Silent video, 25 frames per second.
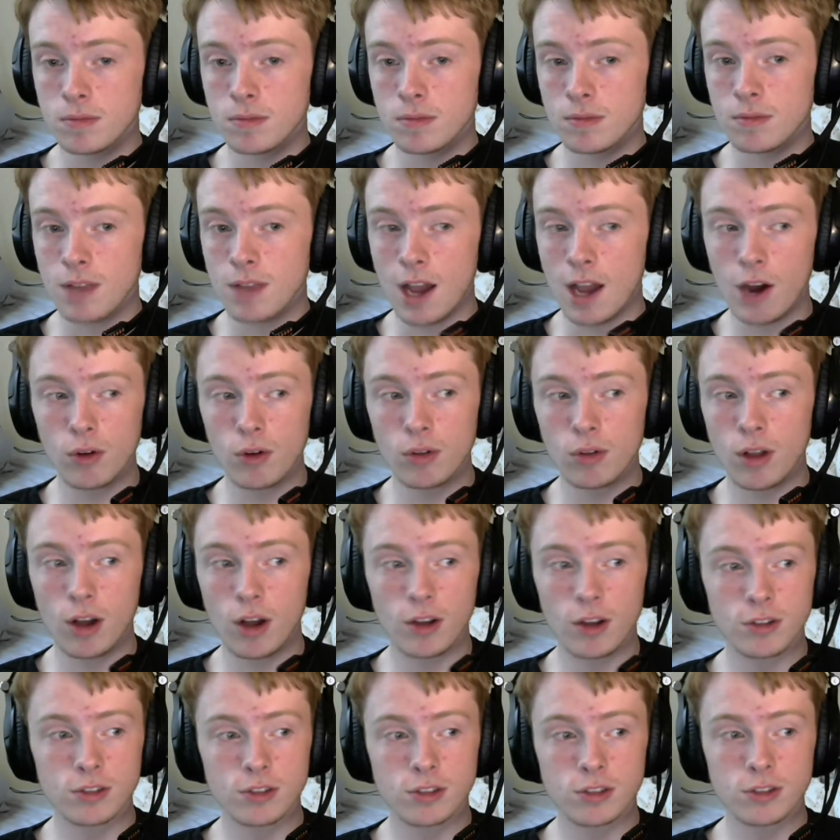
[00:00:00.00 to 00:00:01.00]

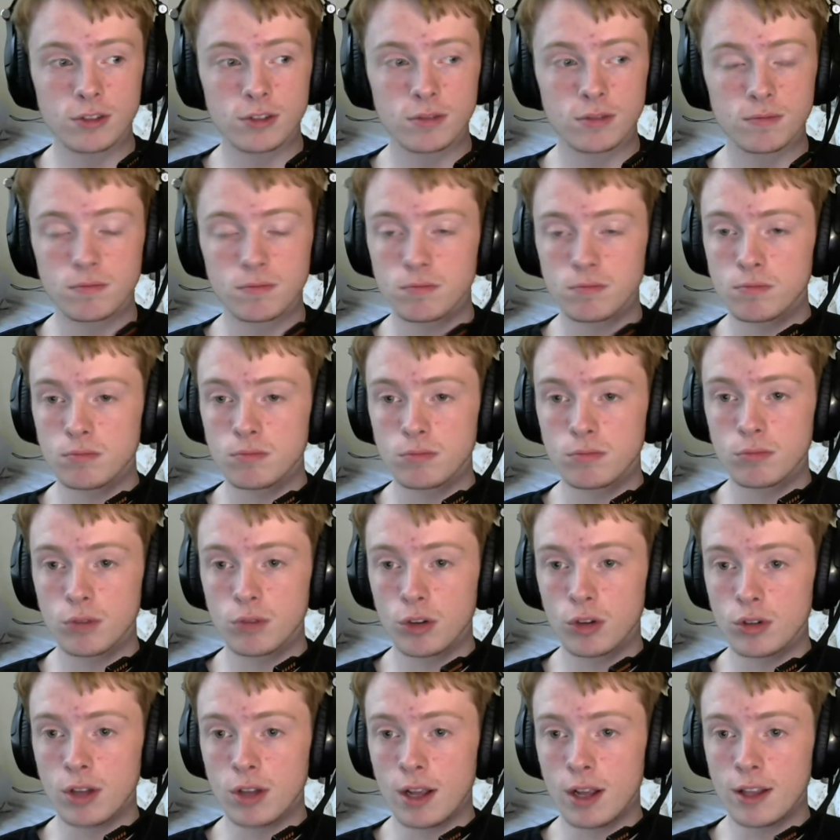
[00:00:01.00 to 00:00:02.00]
Outlaws
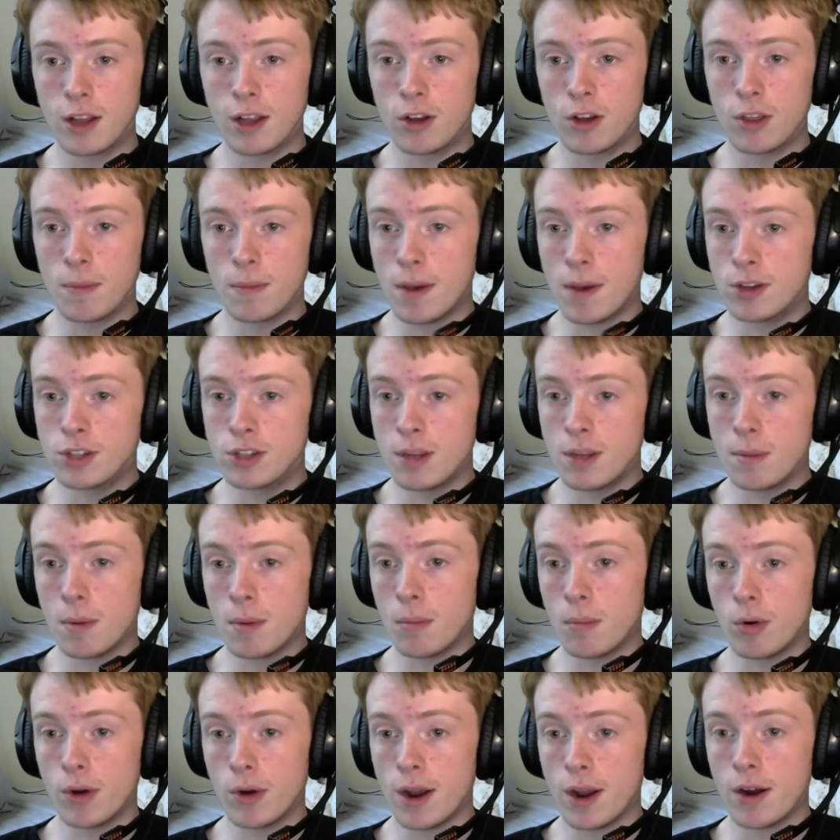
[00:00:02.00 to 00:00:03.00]
looked like they were the best team in
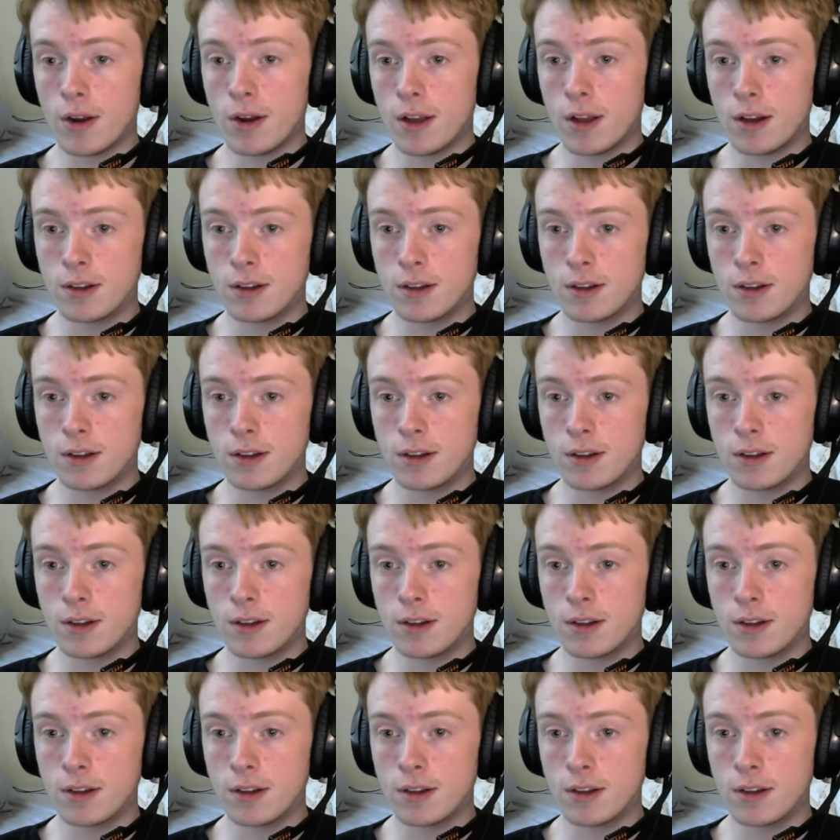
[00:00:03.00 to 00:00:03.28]
Bulgaria.